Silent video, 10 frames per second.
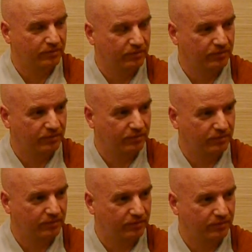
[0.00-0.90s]
Uh,
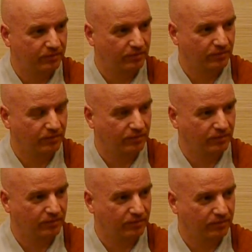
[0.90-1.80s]

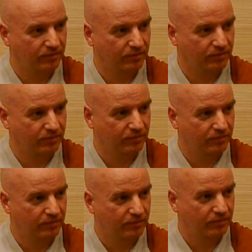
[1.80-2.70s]

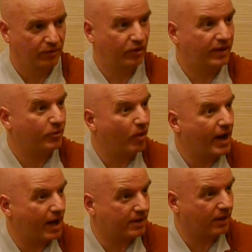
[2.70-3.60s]
yes. Then why
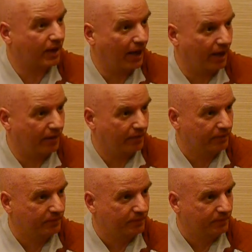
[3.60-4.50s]
ask again?
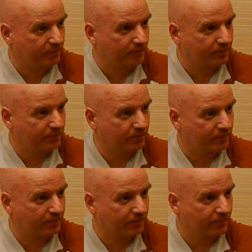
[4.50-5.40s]
No, no, no, no, no,
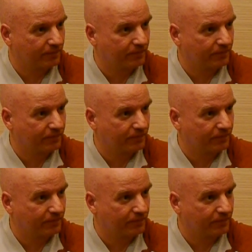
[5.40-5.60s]
no.